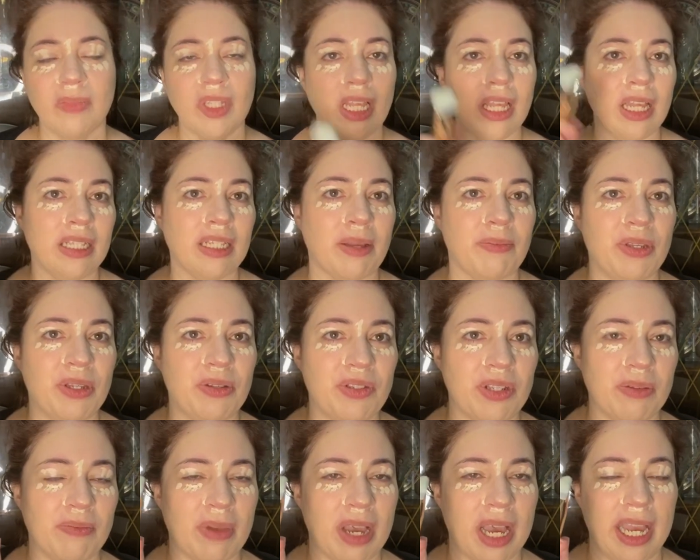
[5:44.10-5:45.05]
And I'm
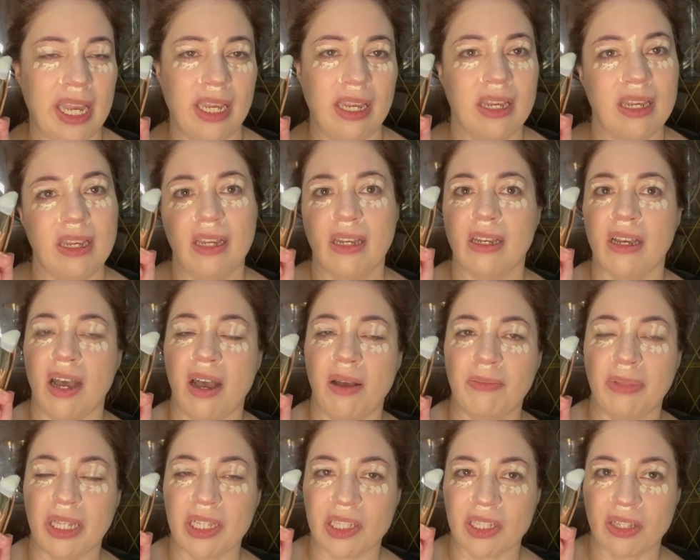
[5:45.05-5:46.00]
using my Complex